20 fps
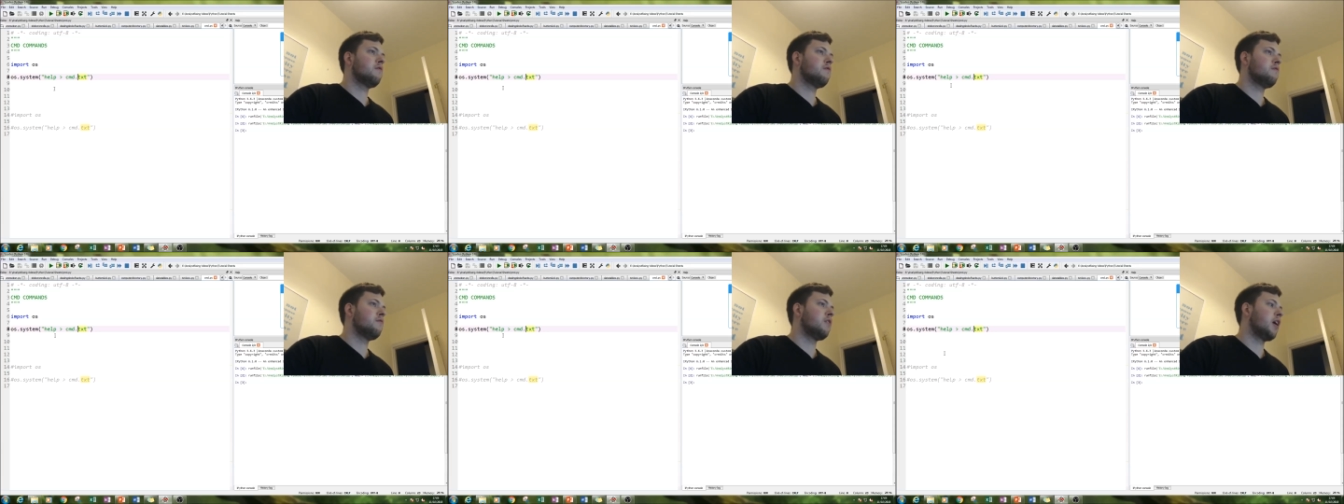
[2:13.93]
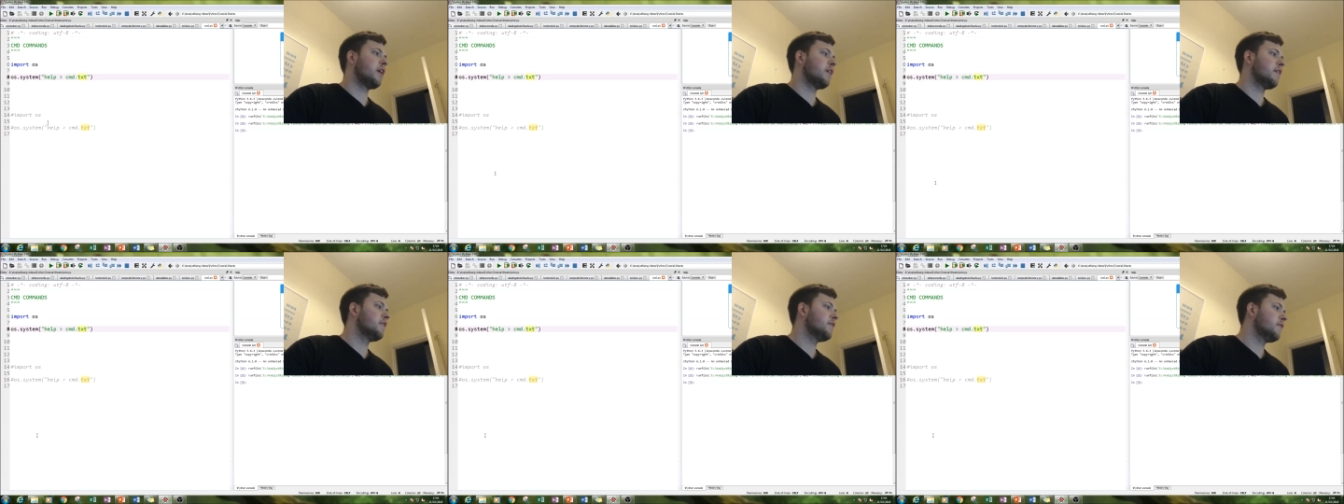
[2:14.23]

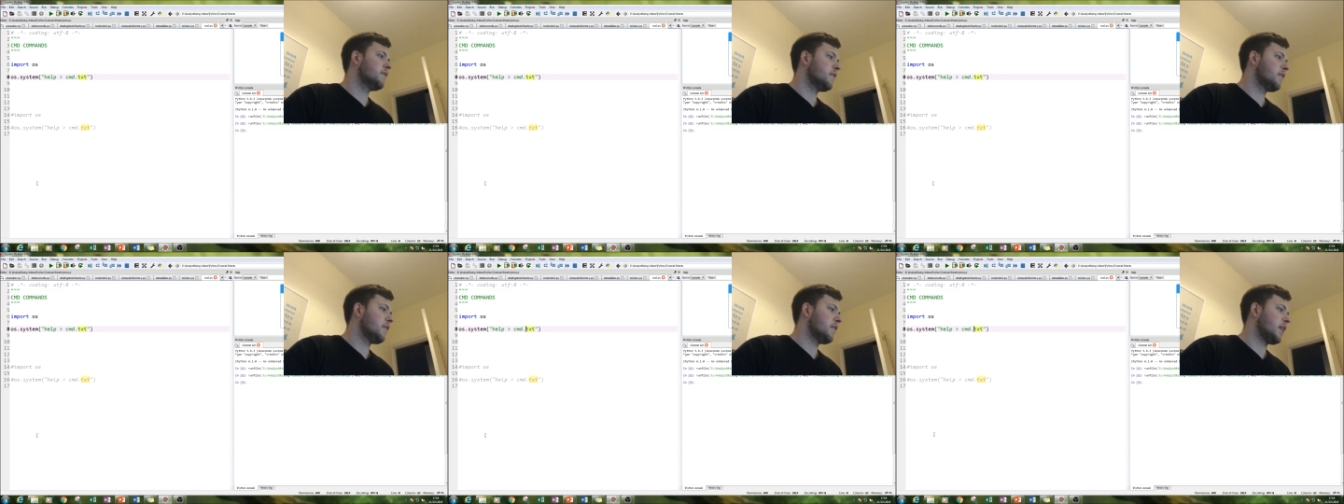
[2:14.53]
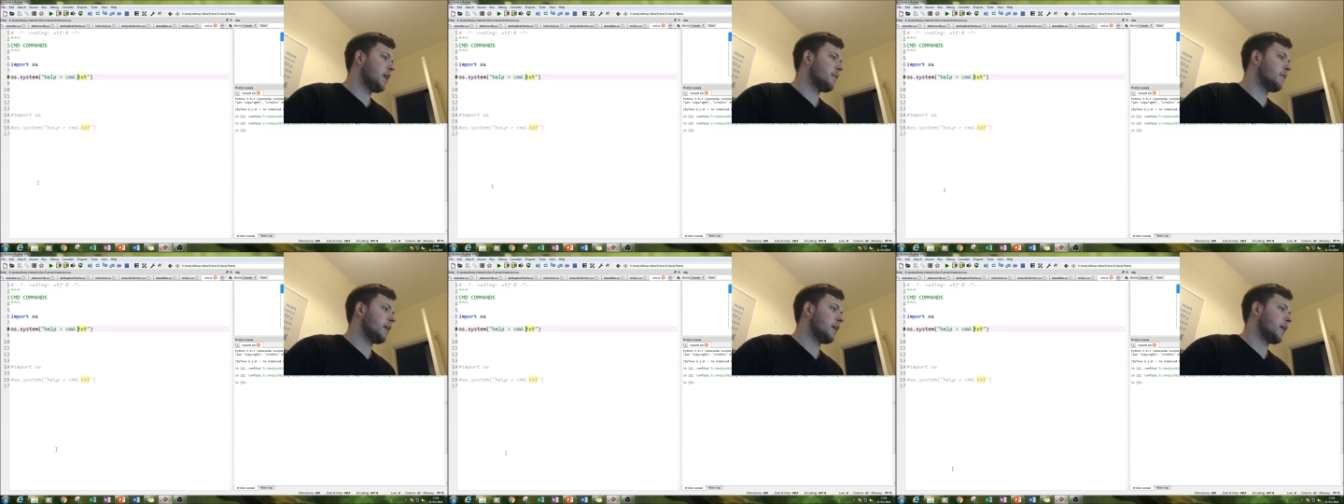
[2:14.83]
run.
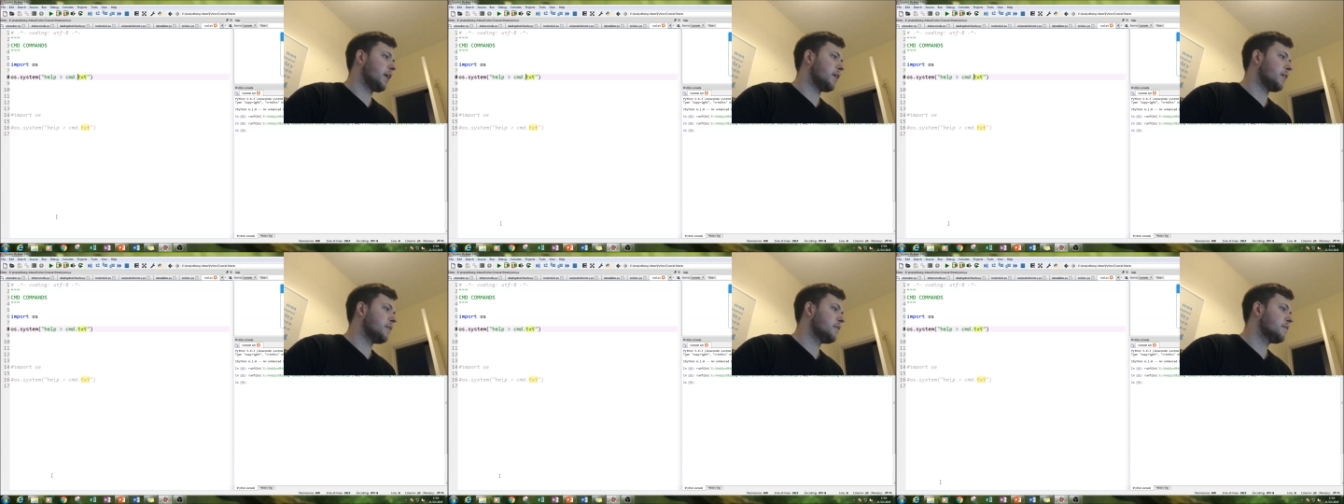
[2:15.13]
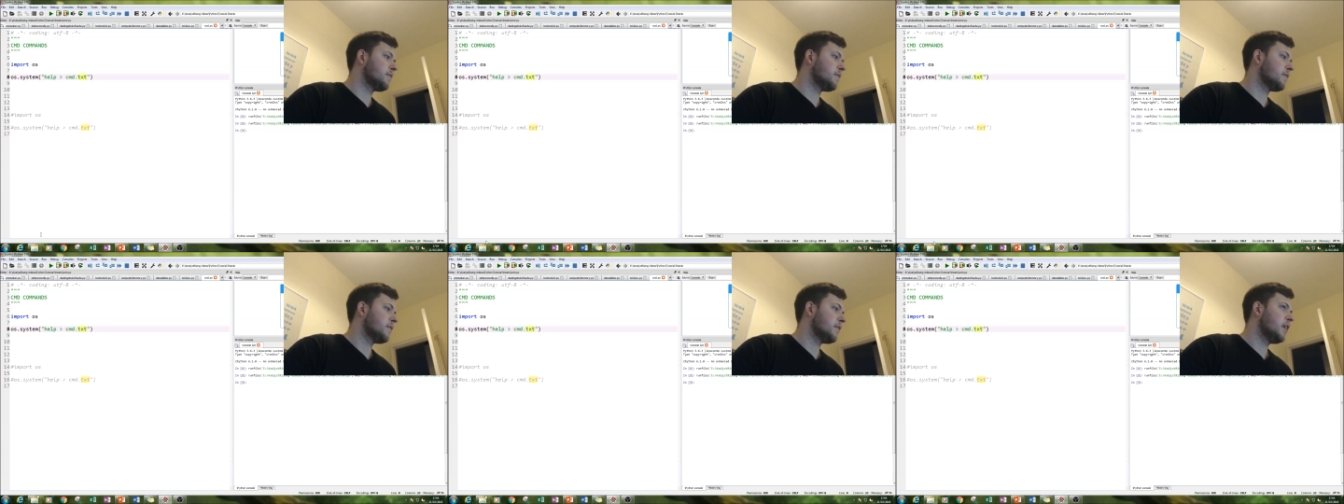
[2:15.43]
There we go.
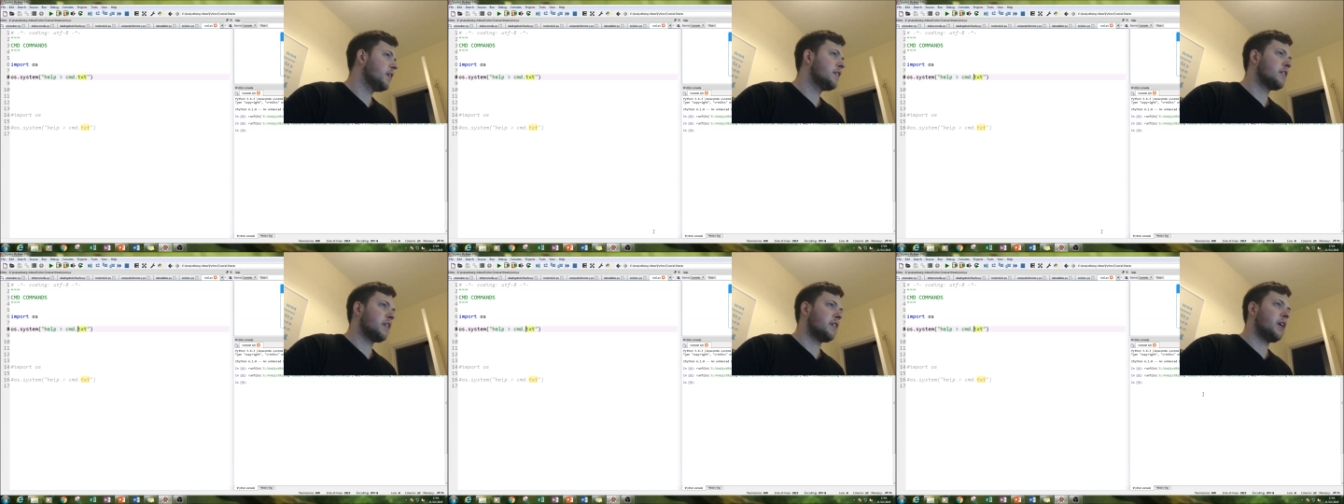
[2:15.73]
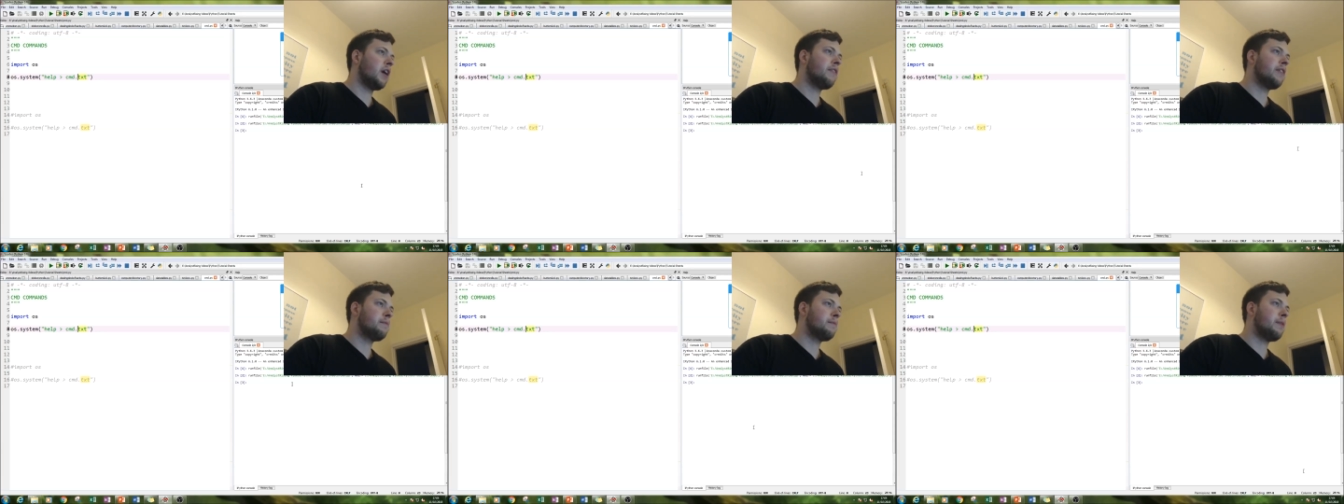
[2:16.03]
So
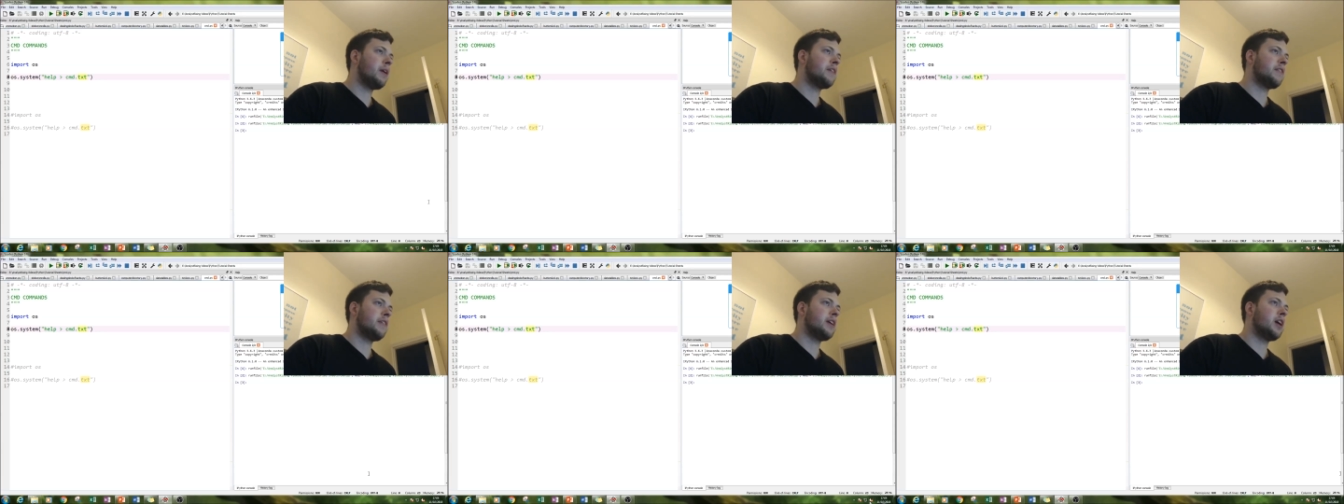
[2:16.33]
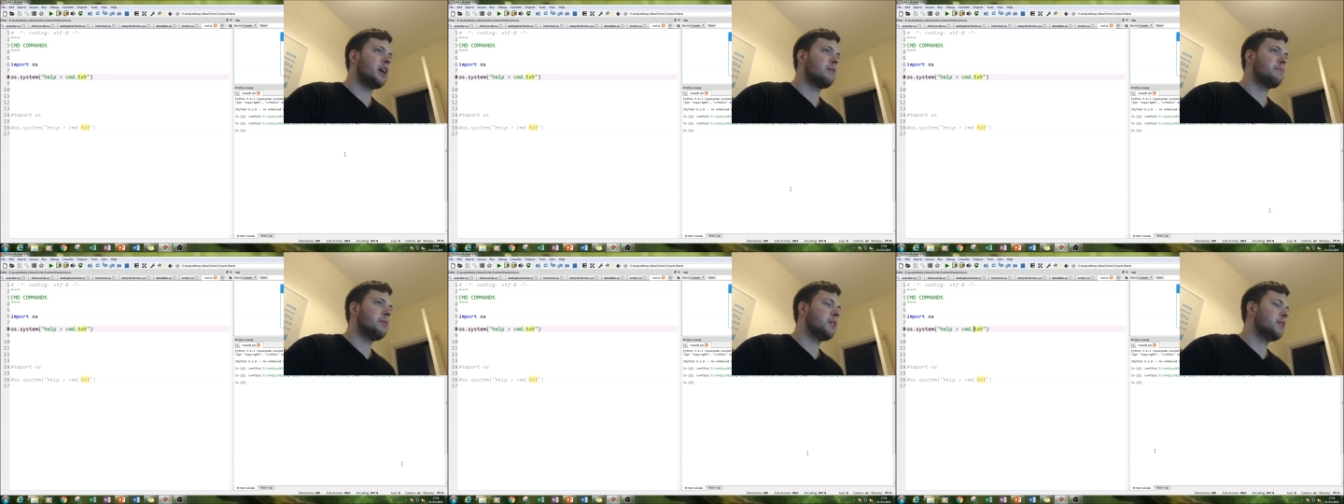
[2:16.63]
nothing appears in the
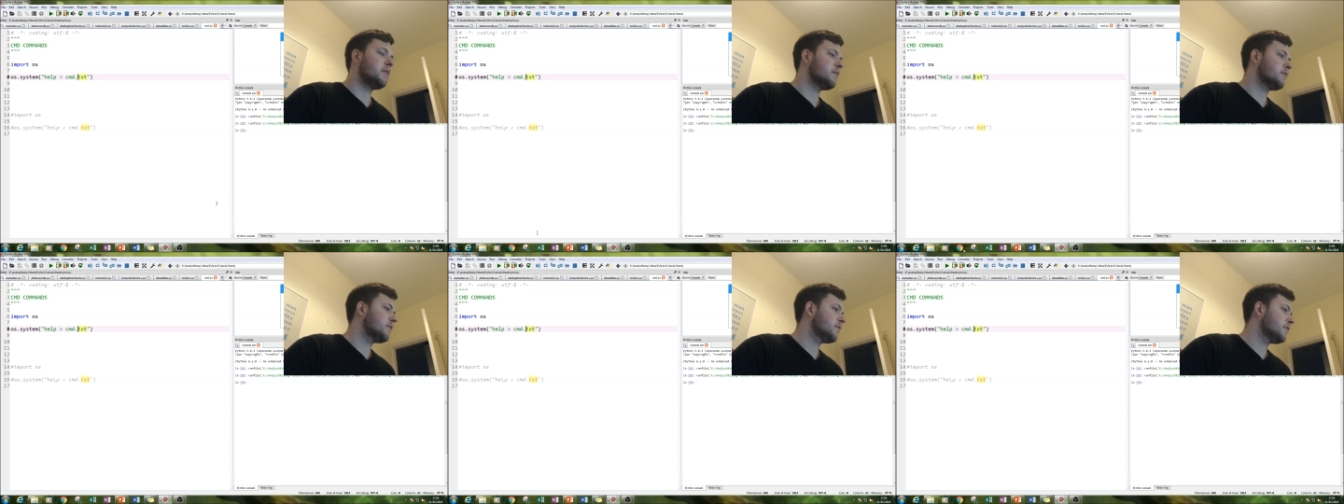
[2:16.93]
output,